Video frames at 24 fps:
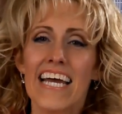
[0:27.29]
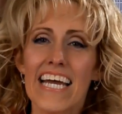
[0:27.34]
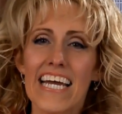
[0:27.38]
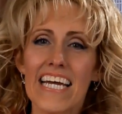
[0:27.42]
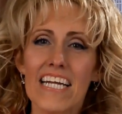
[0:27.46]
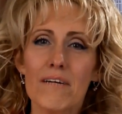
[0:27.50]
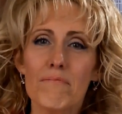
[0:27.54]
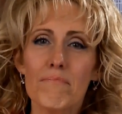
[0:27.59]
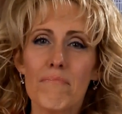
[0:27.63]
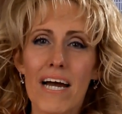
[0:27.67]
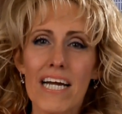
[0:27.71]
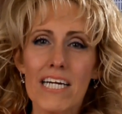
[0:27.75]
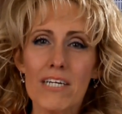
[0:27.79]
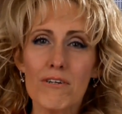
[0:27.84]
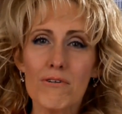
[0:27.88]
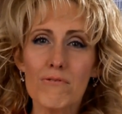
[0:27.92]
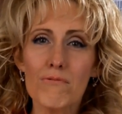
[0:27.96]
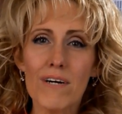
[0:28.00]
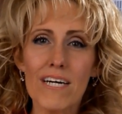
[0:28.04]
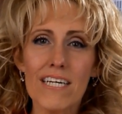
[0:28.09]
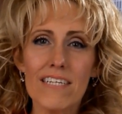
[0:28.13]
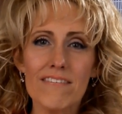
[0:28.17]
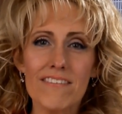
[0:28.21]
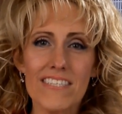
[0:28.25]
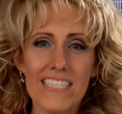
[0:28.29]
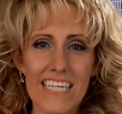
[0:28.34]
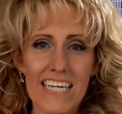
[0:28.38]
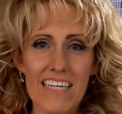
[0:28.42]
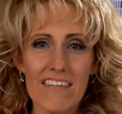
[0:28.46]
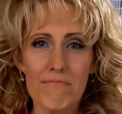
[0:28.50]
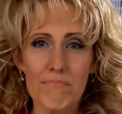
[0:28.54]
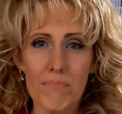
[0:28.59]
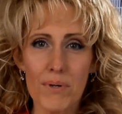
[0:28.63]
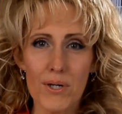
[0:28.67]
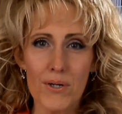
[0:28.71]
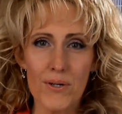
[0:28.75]
In a microwave
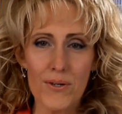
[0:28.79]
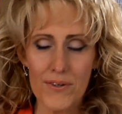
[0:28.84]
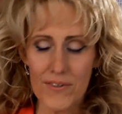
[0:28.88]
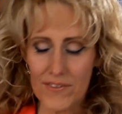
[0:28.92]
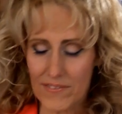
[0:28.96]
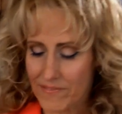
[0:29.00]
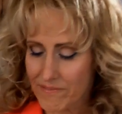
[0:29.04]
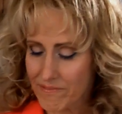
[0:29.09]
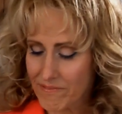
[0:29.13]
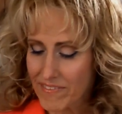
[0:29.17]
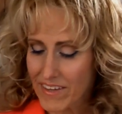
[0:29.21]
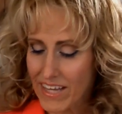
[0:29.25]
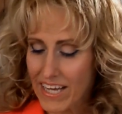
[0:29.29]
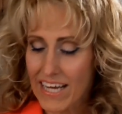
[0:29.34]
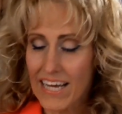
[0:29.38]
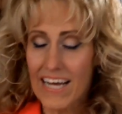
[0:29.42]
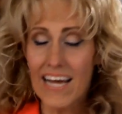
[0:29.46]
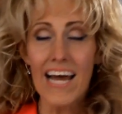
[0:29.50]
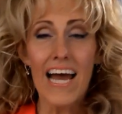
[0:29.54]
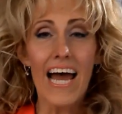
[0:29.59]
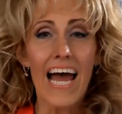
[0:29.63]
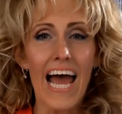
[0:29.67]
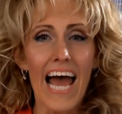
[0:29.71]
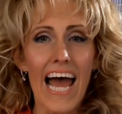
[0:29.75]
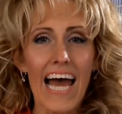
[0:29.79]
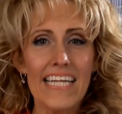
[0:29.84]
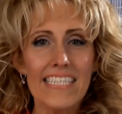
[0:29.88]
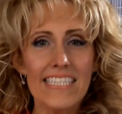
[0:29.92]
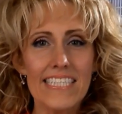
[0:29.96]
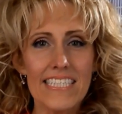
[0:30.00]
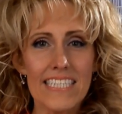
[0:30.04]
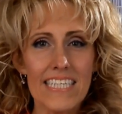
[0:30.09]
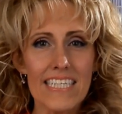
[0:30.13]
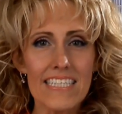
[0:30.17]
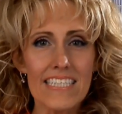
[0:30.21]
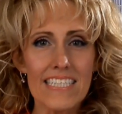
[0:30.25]
safe bowl, add
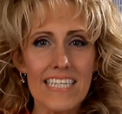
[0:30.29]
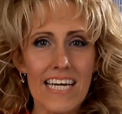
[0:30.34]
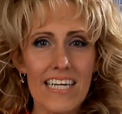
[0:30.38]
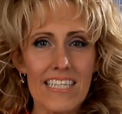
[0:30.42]
6